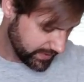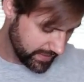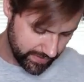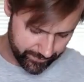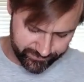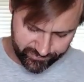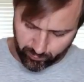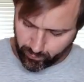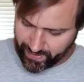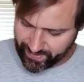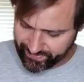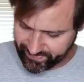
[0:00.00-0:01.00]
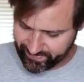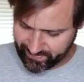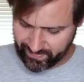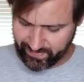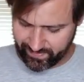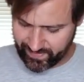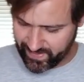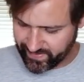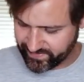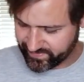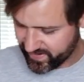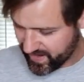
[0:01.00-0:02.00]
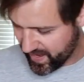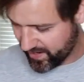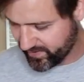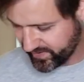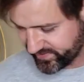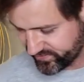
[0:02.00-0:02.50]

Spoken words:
comes with these carry